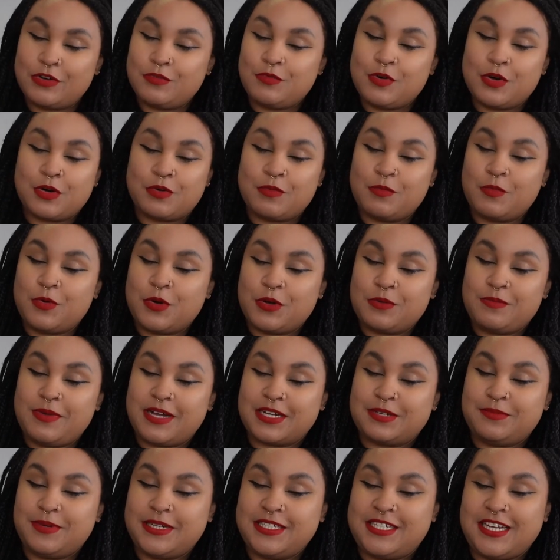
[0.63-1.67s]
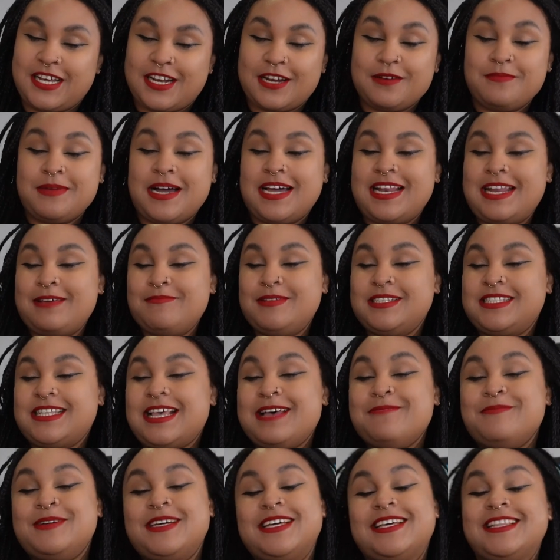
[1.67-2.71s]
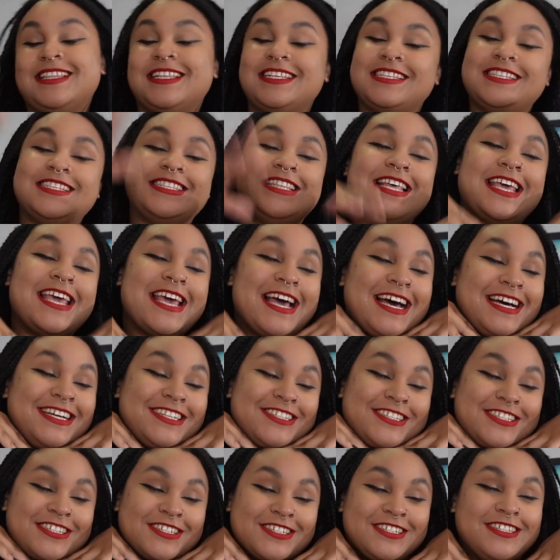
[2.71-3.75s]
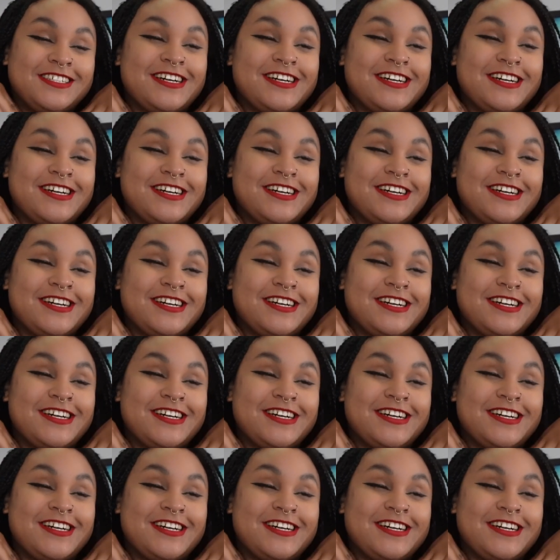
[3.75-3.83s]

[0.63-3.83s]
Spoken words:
welcome back to my channel. My name is Emily and this is the Astral